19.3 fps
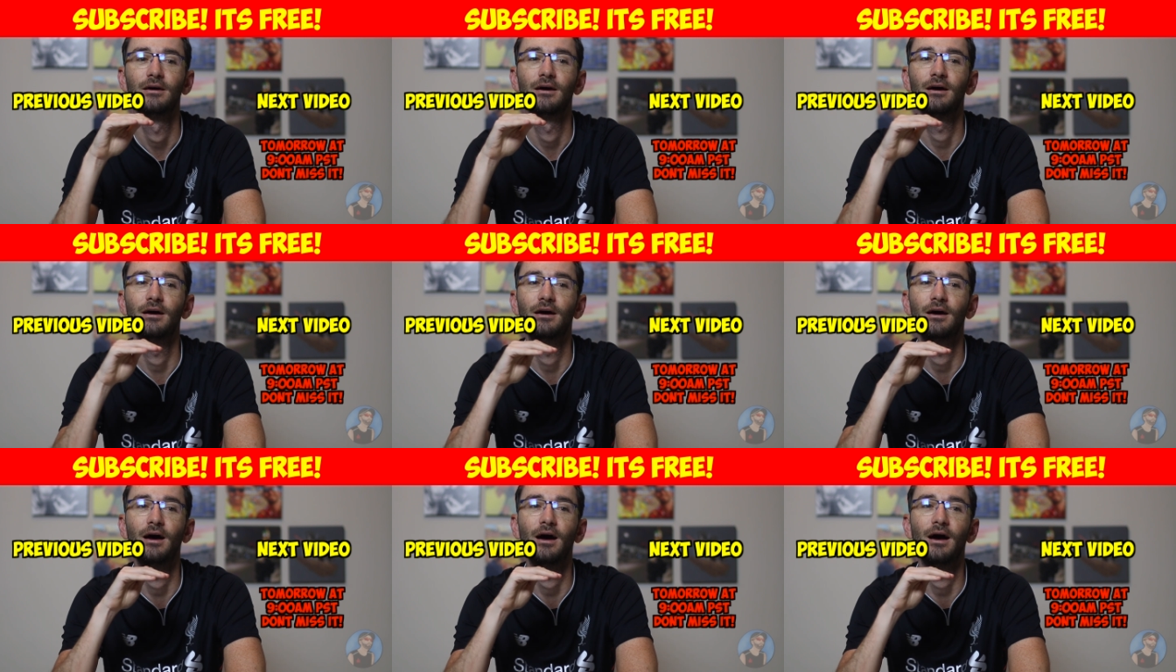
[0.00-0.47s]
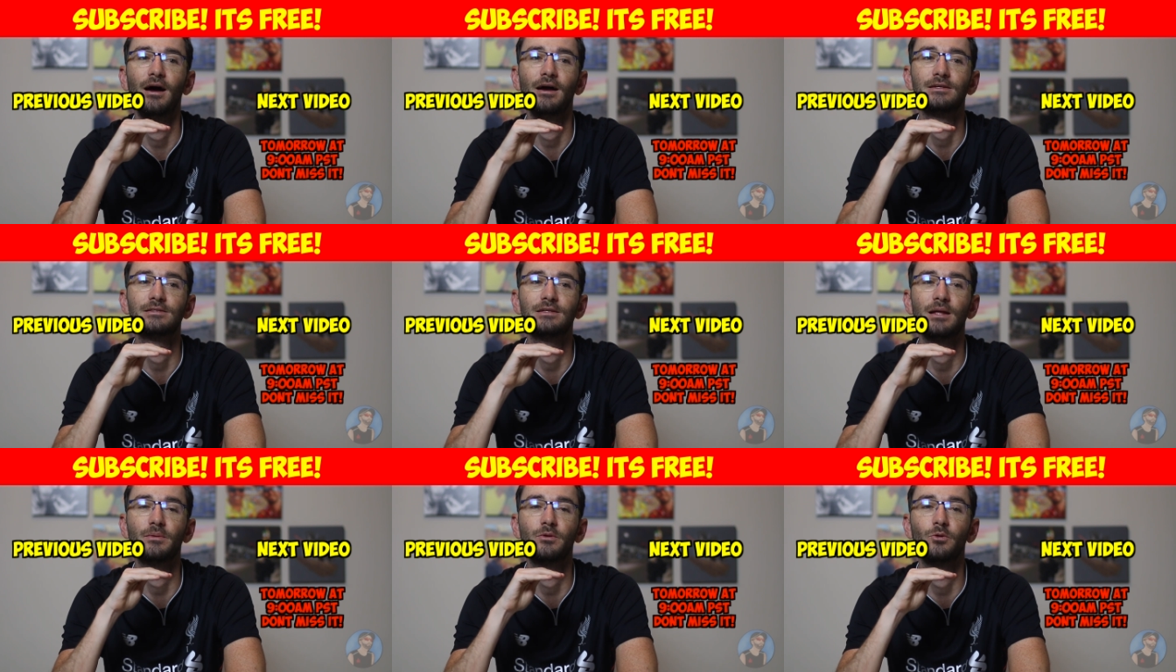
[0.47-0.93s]

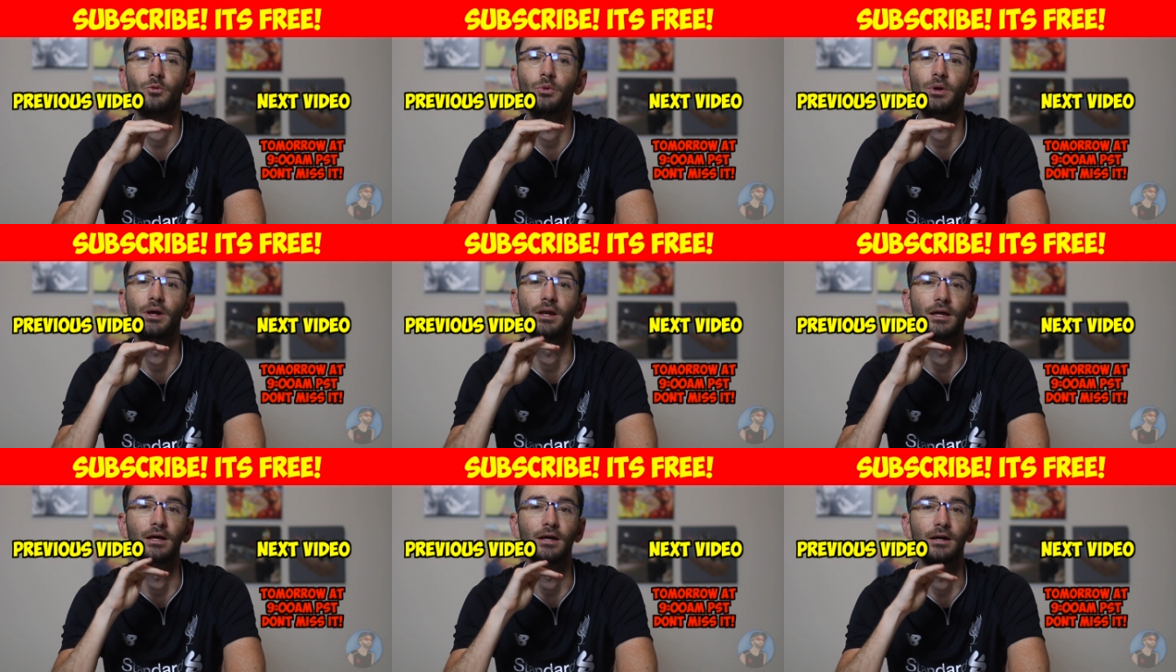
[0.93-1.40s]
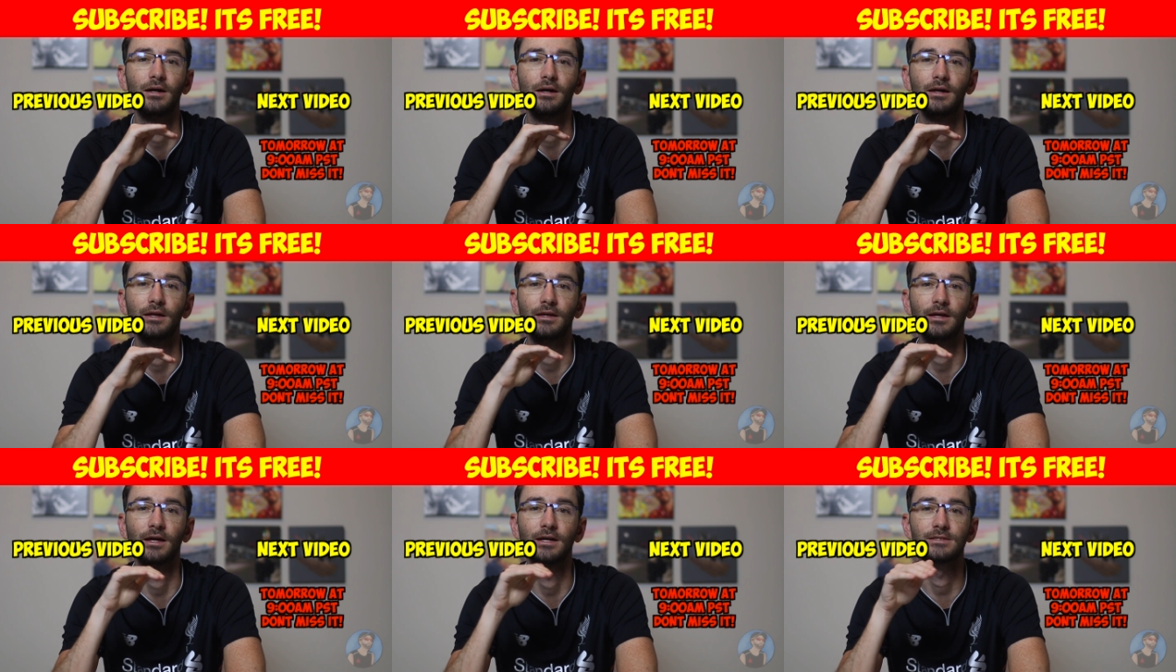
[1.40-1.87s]
I slept really
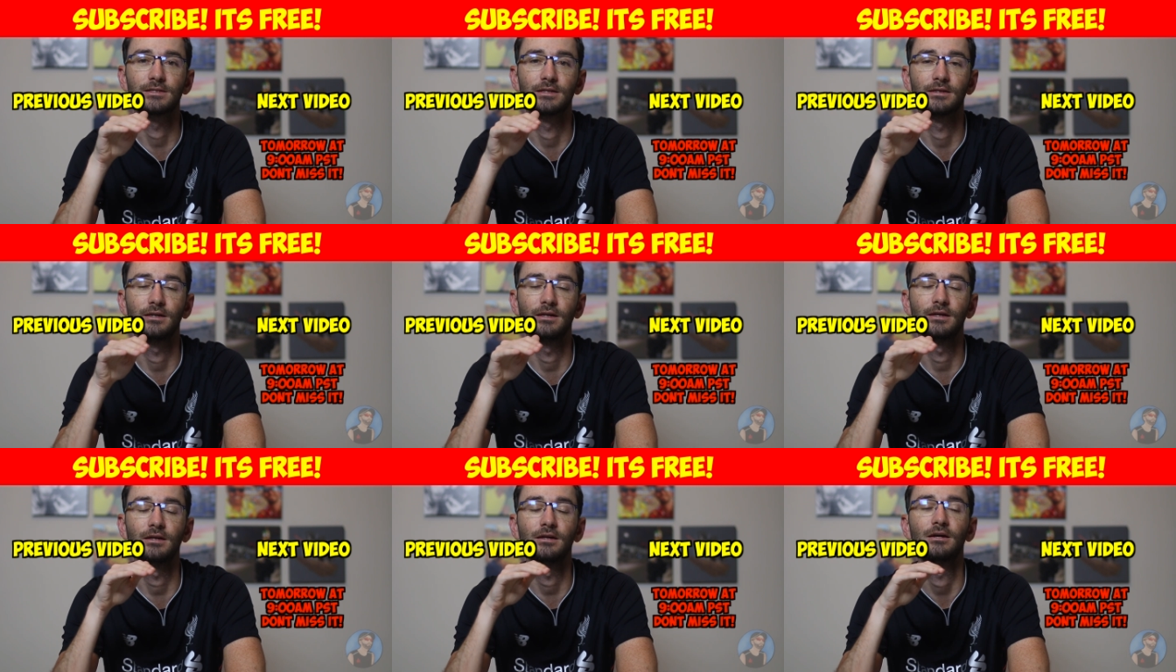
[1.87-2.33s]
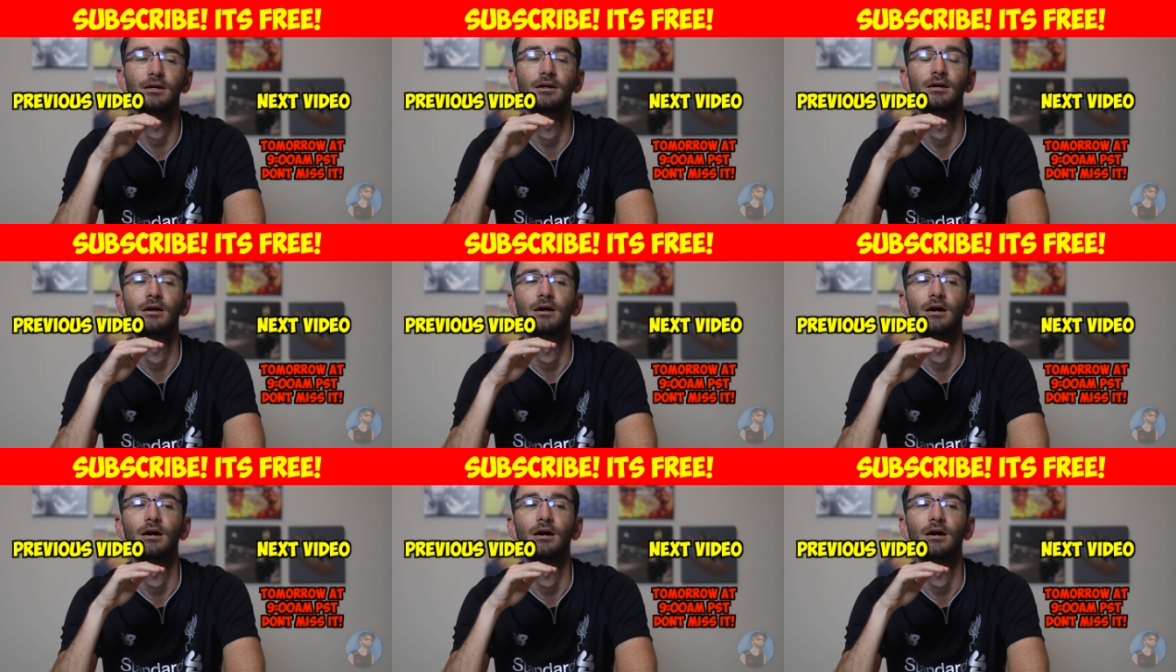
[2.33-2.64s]
early yesterday.